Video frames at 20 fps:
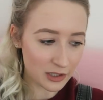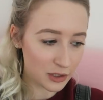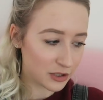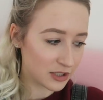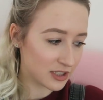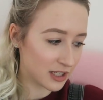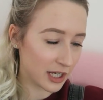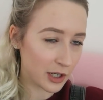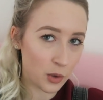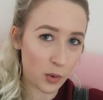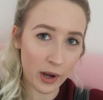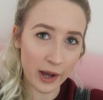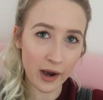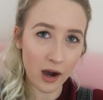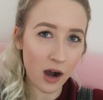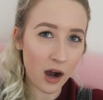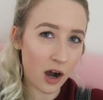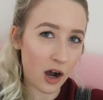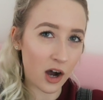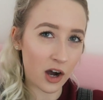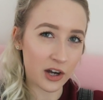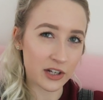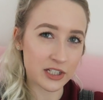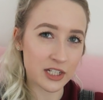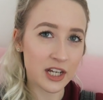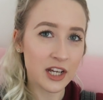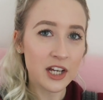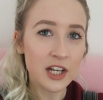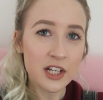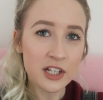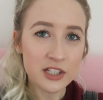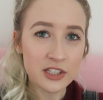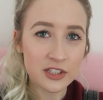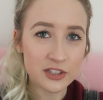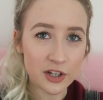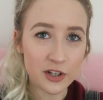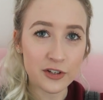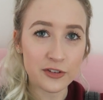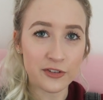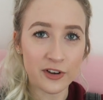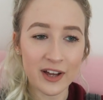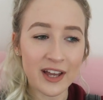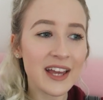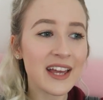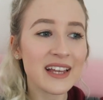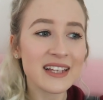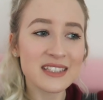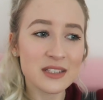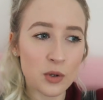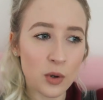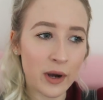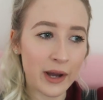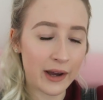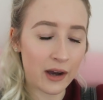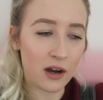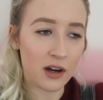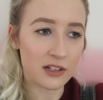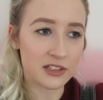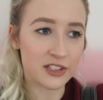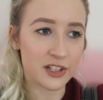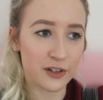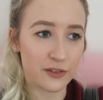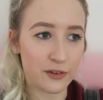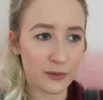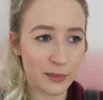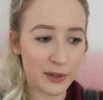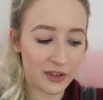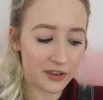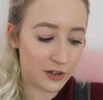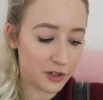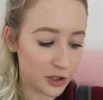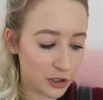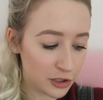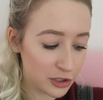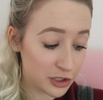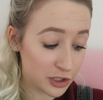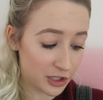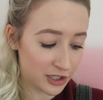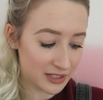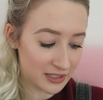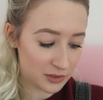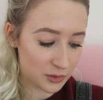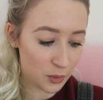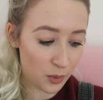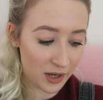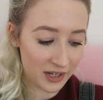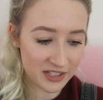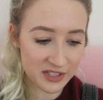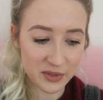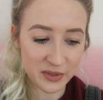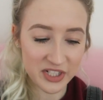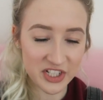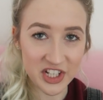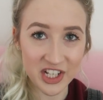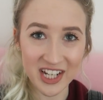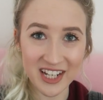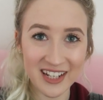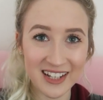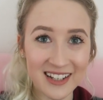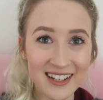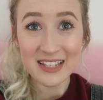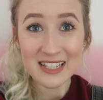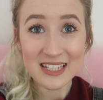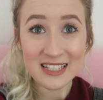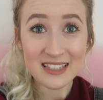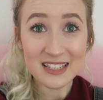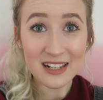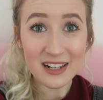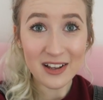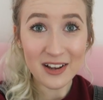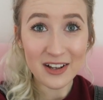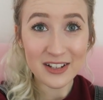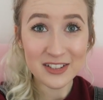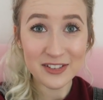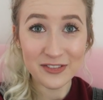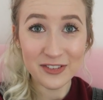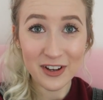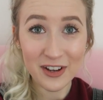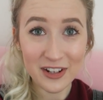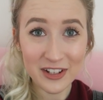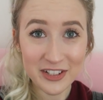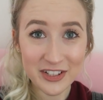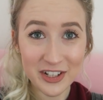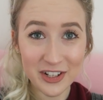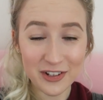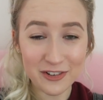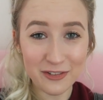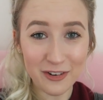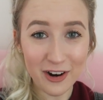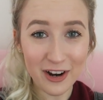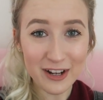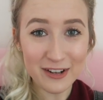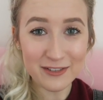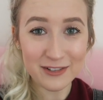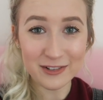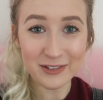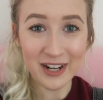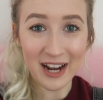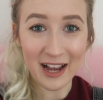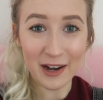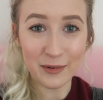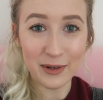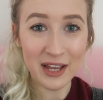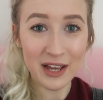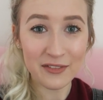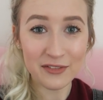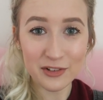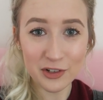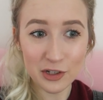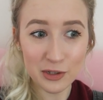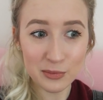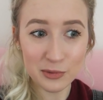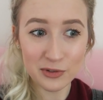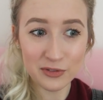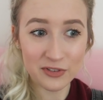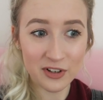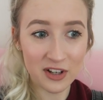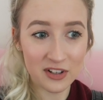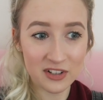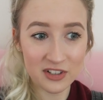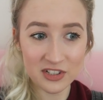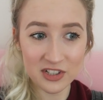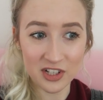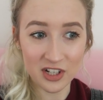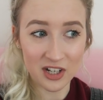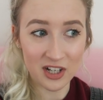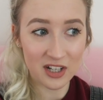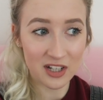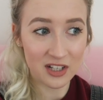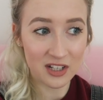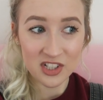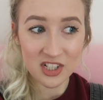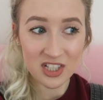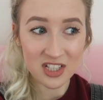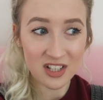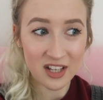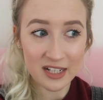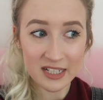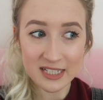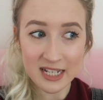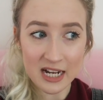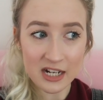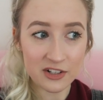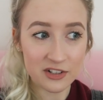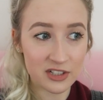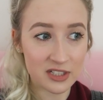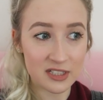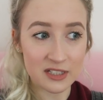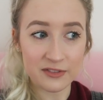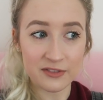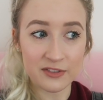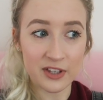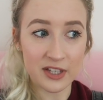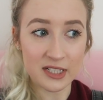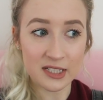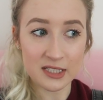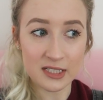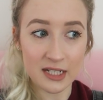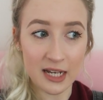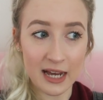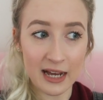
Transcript: it looks like quite a hard sofa it is quite a hard sofa but the cushion is quite squidgy this is the last furniture arrival now we have no more furniture just like decorative things